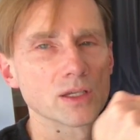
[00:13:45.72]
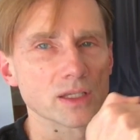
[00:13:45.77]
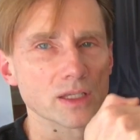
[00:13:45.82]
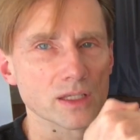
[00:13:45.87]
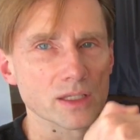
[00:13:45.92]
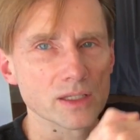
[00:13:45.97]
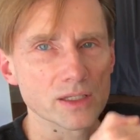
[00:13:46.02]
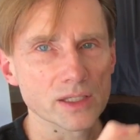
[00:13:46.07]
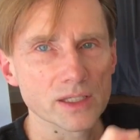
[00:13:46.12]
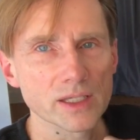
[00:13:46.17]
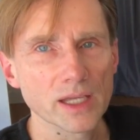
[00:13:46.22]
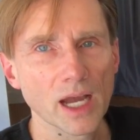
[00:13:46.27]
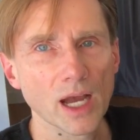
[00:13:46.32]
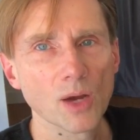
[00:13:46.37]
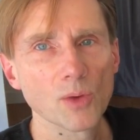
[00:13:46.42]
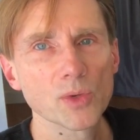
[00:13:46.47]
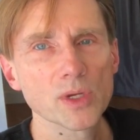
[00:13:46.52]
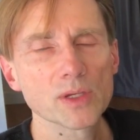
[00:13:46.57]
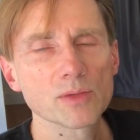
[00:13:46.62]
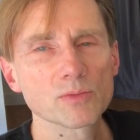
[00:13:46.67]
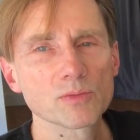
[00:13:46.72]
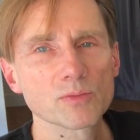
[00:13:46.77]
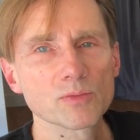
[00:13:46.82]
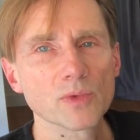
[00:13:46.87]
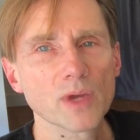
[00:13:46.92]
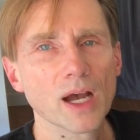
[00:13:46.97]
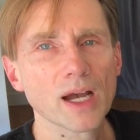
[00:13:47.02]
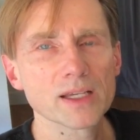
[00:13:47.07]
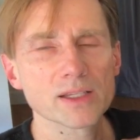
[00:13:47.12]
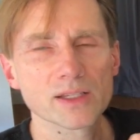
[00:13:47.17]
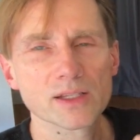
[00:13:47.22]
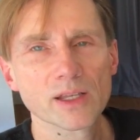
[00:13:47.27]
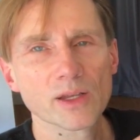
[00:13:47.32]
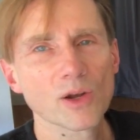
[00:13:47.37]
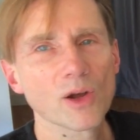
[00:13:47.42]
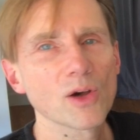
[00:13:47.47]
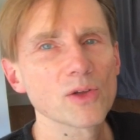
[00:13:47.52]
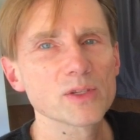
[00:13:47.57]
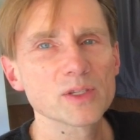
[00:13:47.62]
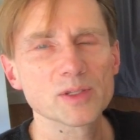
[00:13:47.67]
You see how we isolate
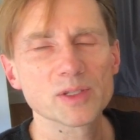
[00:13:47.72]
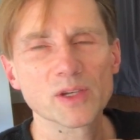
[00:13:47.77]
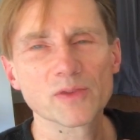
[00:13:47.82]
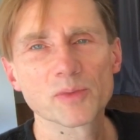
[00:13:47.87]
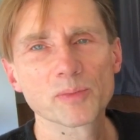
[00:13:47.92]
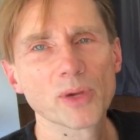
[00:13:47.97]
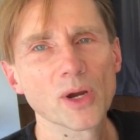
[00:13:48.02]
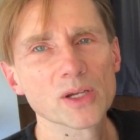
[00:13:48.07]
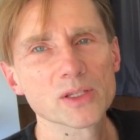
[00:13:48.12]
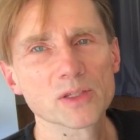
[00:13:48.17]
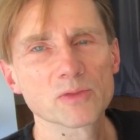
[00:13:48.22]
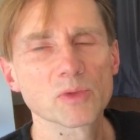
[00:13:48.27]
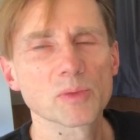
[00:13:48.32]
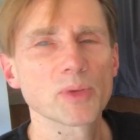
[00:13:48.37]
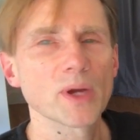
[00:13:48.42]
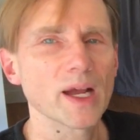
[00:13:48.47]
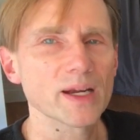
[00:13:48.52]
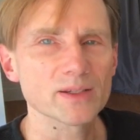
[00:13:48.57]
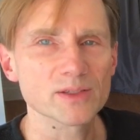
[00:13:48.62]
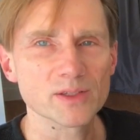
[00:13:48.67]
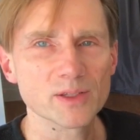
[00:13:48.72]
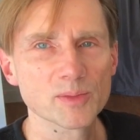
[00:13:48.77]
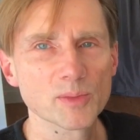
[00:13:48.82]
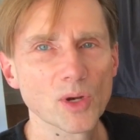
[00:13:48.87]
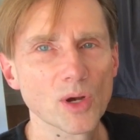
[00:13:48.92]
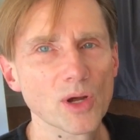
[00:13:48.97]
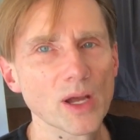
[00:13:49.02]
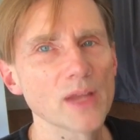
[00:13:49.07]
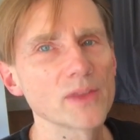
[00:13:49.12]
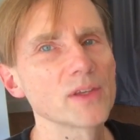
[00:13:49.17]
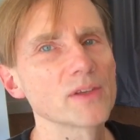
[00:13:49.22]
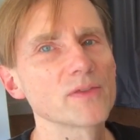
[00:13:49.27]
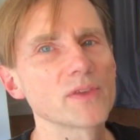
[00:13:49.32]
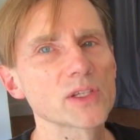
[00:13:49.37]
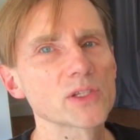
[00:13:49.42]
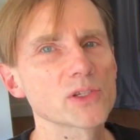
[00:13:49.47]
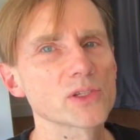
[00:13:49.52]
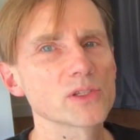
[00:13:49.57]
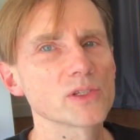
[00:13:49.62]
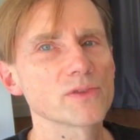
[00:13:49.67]
all these different parts and we practice them all, and then
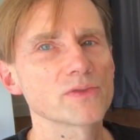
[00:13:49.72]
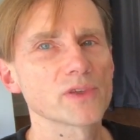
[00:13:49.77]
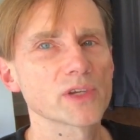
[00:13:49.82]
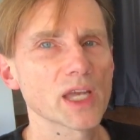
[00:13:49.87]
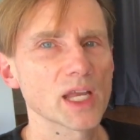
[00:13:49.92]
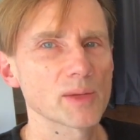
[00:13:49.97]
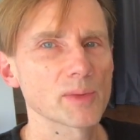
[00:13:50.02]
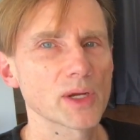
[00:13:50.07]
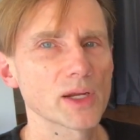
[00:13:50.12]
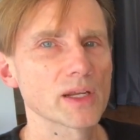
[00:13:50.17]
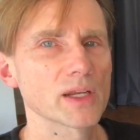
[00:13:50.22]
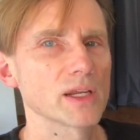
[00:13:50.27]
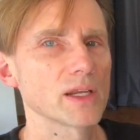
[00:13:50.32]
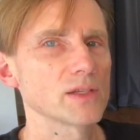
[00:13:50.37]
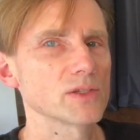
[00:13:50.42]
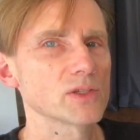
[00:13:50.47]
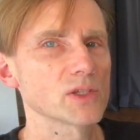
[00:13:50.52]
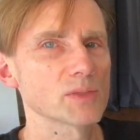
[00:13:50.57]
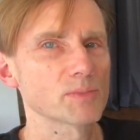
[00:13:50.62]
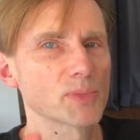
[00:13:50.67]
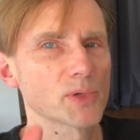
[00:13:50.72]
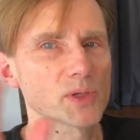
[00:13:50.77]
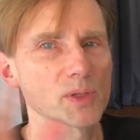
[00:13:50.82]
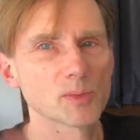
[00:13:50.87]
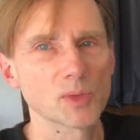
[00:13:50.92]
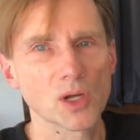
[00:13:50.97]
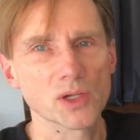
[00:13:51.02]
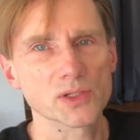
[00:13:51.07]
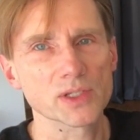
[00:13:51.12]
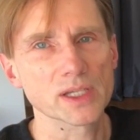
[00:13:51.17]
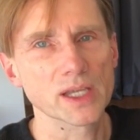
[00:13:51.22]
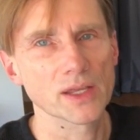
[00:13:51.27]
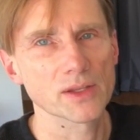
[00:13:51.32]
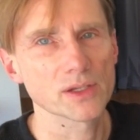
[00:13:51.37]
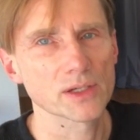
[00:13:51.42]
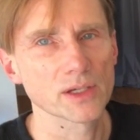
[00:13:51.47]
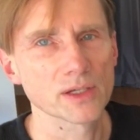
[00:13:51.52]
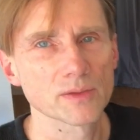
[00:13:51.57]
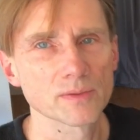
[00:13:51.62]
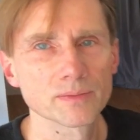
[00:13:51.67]
eventually you forget about it and you just put them all
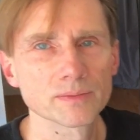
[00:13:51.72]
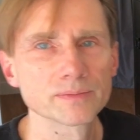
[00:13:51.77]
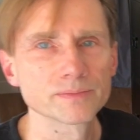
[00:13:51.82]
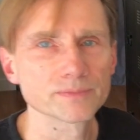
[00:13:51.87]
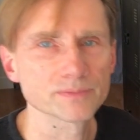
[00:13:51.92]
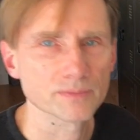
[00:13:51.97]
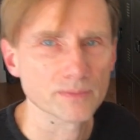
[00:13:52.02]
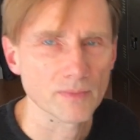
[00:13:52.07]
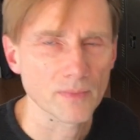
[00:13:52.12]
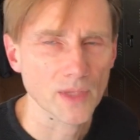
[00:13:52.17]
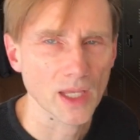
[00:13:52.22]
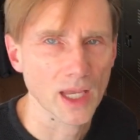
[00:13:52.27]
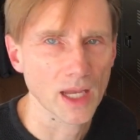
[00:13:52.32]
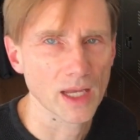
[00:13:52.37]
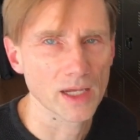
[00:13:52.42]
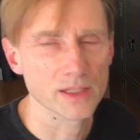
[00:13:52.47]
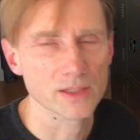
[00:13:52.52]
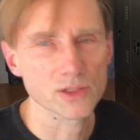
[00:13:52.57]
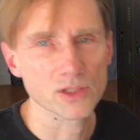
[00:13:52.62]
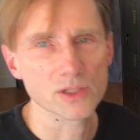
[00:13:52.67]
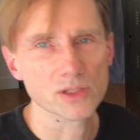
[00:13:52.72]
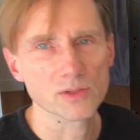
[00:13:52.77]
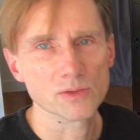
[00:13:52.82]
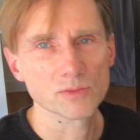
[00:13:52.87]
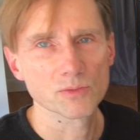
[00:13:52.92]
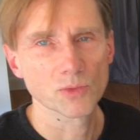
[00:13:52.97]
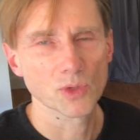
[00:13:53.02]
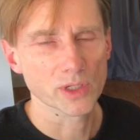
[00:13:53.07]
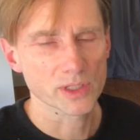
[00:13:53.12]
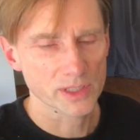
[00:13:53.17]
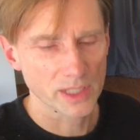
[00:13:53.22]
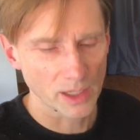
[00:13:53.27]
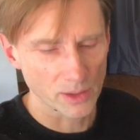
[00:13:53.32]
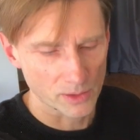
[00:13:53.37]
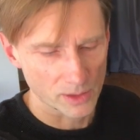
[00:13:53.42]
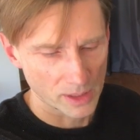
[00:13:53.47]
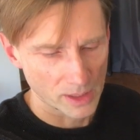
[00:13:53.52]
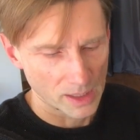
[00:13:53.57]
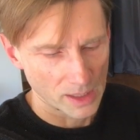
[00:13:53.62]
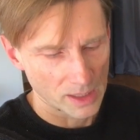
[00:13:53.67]
together and it just works
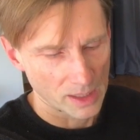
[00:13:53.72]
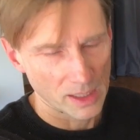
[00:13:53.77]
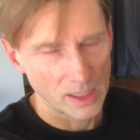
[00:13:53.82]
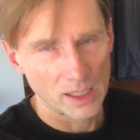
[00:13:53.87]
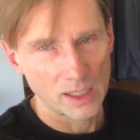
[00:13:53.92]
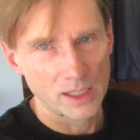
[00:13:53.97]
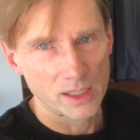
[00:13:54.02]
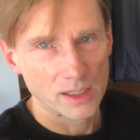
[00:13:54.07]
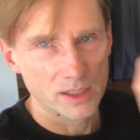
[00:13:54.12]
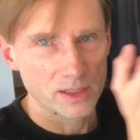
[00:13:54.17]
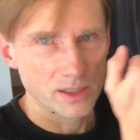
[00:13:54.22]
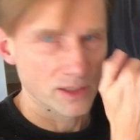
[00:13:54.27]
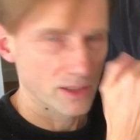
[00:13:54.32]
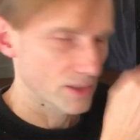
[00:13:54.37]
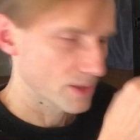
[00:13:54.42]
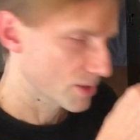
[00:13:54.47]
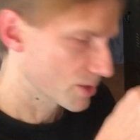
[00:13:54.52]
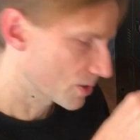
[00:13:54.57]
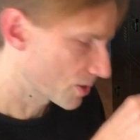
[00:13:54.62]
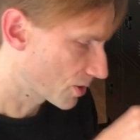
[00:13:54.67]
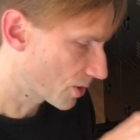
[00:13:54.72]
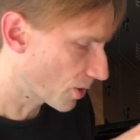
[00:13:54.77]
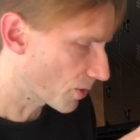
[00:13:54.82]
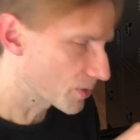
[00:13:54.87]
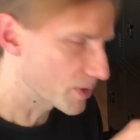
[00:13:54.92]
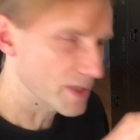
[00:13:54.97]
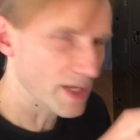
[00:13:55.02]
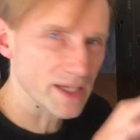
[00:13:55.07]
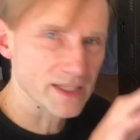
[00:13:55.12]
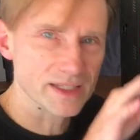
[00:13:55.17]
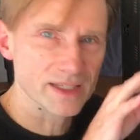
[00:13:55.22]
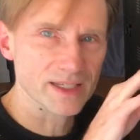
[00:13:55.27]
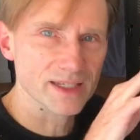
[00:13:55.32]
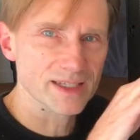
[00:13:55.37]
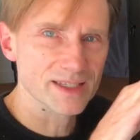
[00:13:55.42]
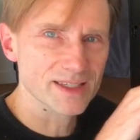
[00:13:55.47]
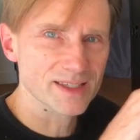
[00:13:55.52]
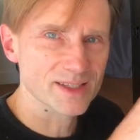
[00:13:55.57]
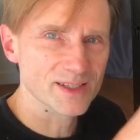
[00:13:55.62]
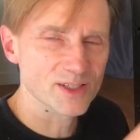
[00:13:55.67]
out. So the next thing
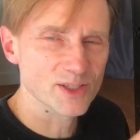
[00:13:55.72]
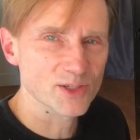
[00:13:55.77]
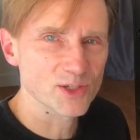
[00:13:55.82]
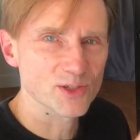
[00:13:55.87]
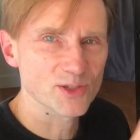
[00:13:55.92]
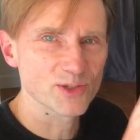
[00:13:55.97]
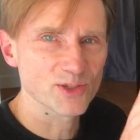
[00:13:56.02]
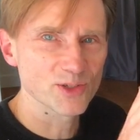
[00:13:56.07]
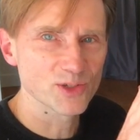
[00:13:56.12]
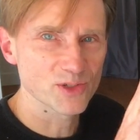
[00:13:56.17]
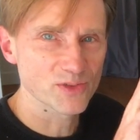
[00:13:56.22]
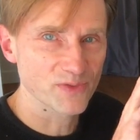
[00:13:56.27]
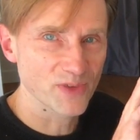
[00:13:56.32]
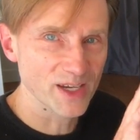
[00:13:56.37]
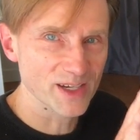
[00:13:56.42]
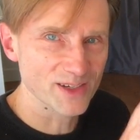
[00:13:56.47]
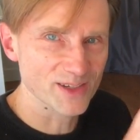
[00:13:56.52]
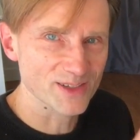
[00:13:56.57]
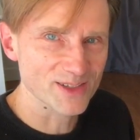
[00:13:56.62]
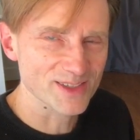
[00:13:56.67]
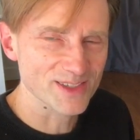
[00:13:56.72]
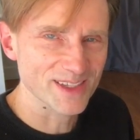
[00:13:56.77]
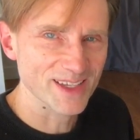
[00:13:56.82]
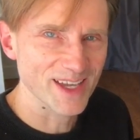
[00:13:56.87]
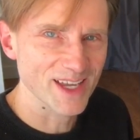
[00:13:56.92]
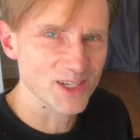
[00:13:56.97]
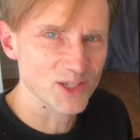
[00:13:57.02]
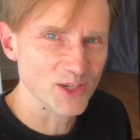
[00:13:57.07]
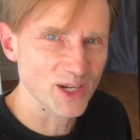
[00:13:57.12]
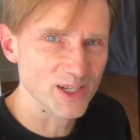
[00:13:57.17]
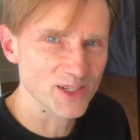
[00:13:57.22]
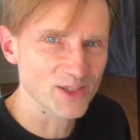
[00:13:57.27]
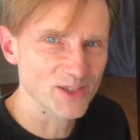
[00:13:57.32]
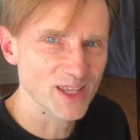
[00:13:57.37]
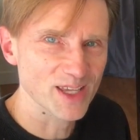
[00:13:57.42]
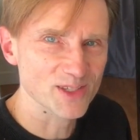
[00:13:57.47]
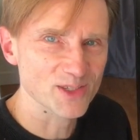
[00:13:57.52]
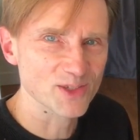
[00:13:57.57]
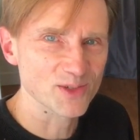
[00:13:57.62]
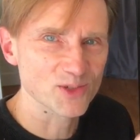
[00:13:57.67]
is to use fingers and try to do
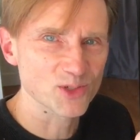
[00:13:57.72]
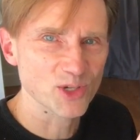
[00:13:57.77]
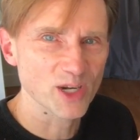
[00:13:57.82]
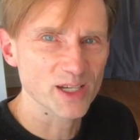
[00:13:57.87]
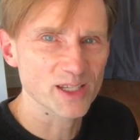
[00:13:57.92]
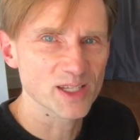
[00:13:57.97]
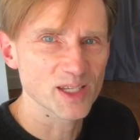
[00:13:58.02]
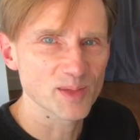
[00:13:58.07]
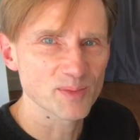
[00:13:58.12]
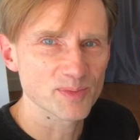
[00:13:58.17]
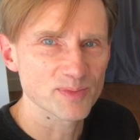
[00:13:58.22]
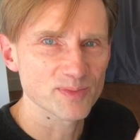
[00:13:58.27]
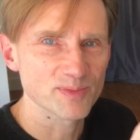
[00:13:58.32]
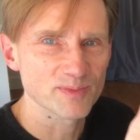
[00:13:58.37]
that. So try to keep